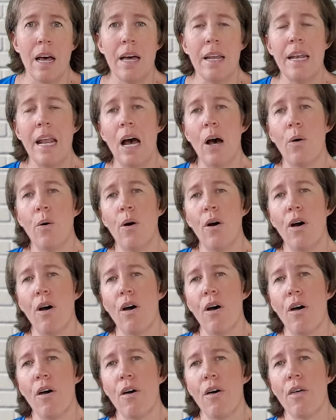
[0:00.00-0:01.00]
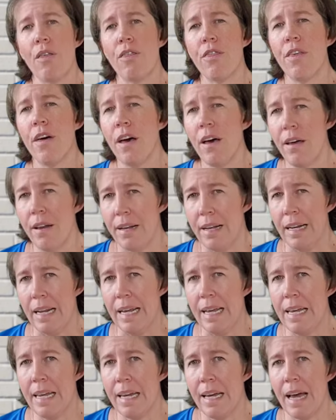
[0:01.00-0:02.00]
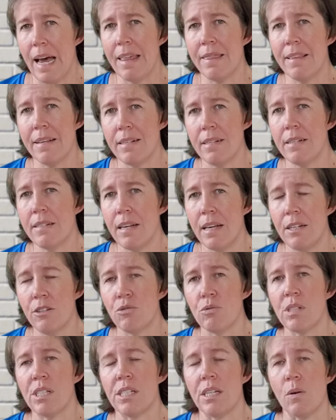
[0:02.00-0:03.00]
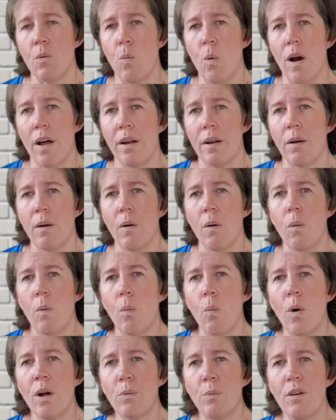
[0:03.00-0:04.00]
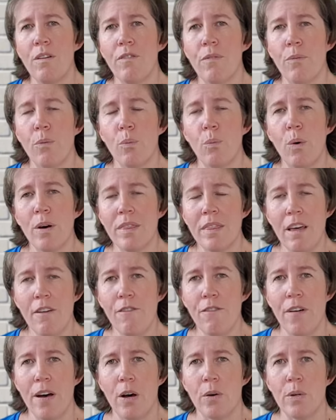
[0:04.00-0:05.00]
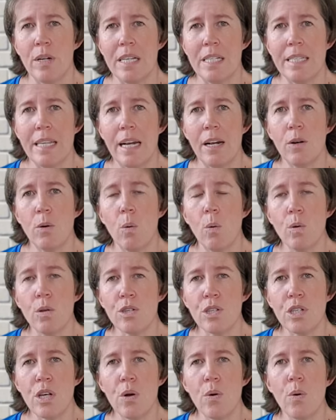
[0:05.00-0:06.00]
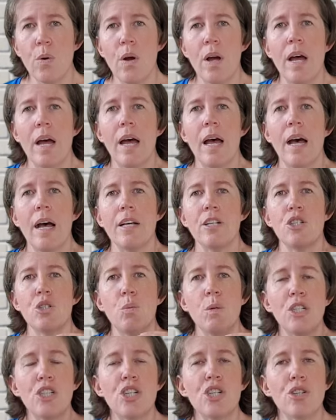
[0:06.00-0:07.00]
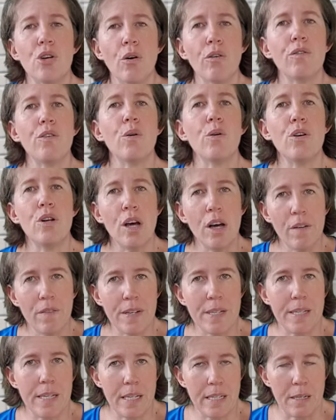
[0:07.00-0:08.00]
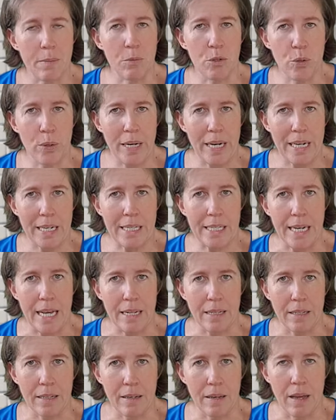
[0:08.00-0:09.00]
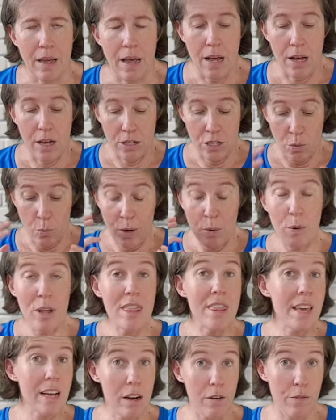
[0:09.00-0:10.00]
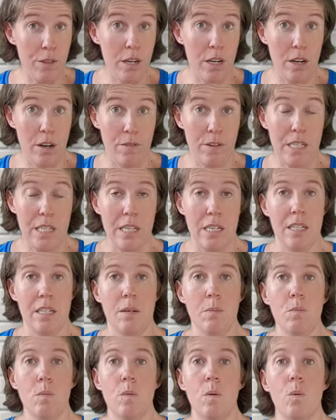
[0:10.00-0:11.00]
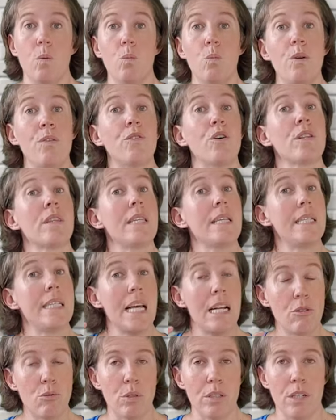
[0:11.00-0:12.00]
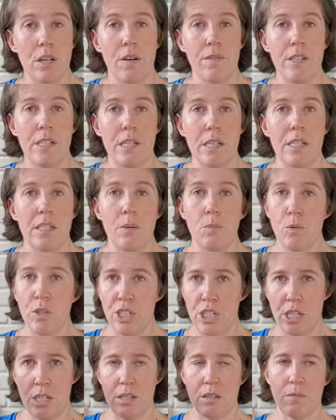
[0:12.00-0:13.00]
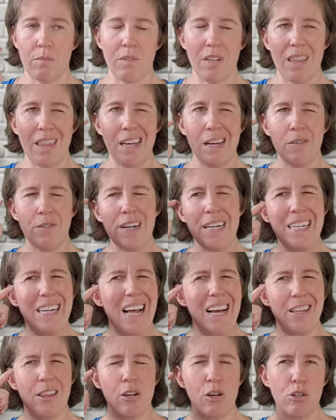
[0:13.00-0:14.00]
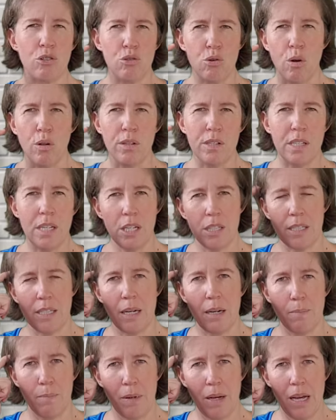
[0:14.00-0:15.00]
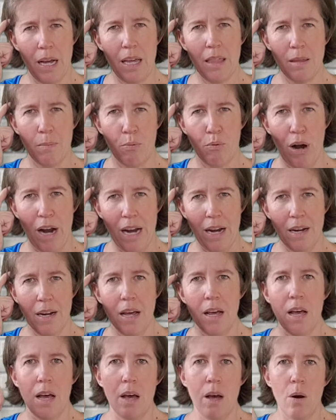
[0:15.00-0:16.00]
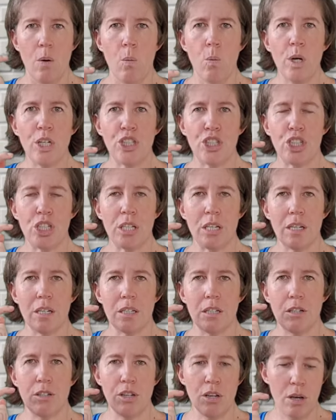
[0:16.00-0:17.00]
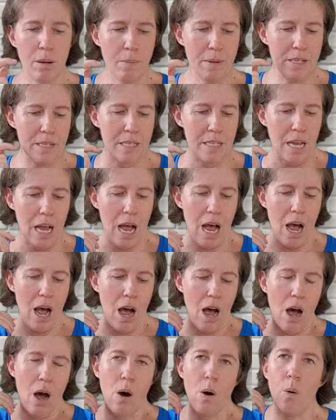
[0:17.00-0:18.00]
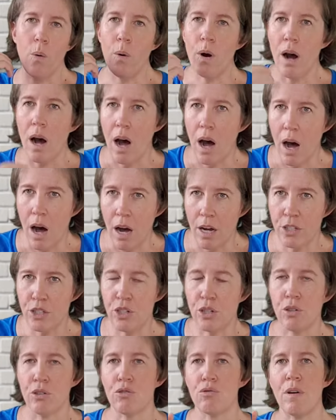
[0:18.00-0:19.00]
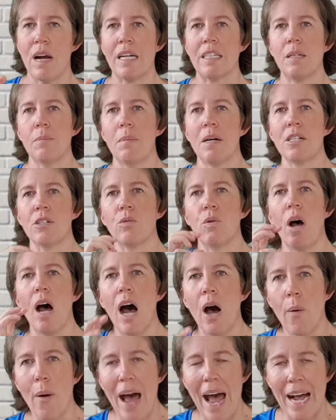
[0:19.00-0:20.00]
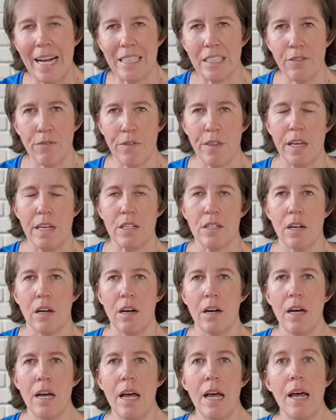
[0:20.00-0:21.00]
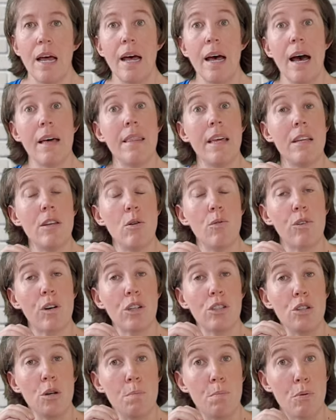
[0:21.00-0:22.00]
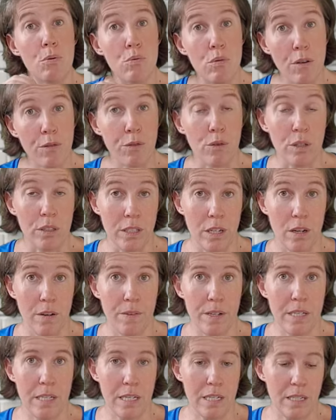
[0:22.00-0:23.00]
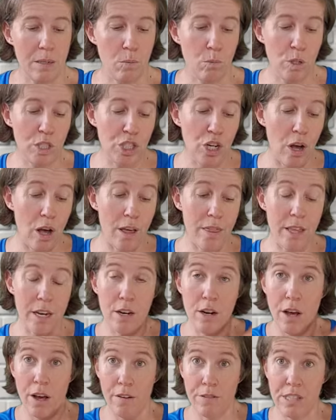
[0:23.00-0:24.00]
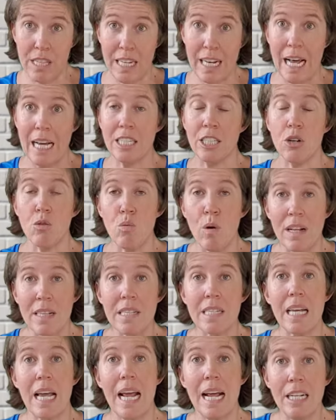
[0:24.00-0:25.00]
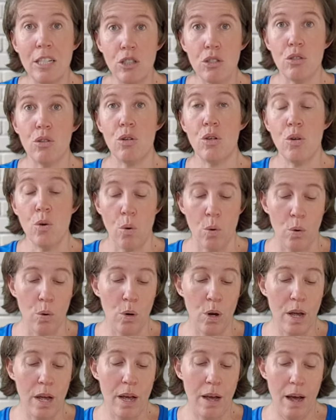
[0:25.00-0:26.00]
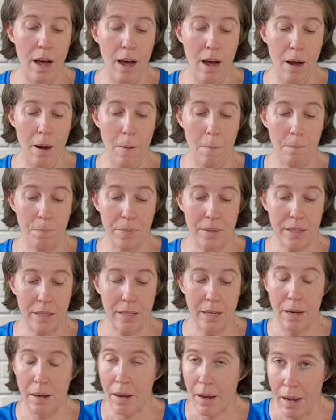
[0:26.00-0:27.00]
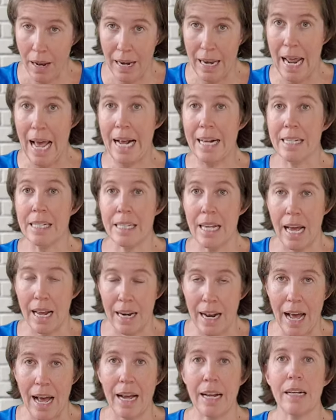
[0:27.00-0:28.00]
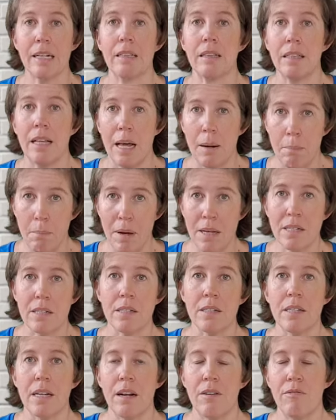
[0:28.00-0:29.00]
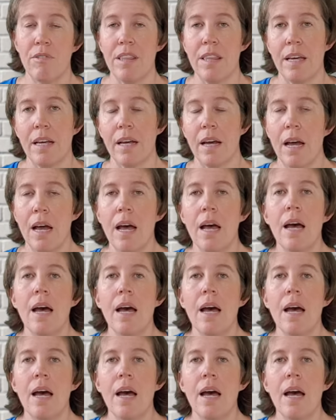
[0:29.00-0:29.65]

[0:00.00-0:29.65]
Now, thirdly, and this is an interesting one, what they found is that it also switches off your nervous system to an extent. So when we think of the nervous system, we've got the central nervous system, which is, think of it like the control system in the brain, which determines how hard you contract the muscle or how active things are. And then you've got your peripheral nervous system, which are the nerves that actually runs into your legs and ankle and muscles and everything.